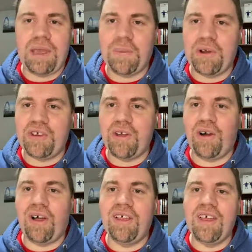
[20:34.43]
I appreciate you
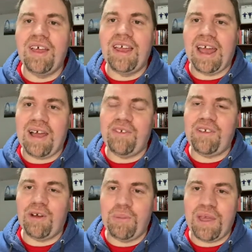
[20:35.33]
all. I
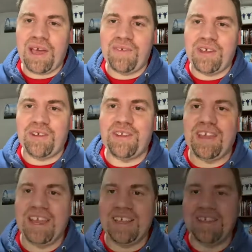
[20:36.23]
hope you have a good
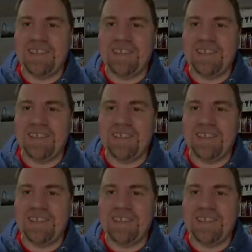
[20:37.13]
day.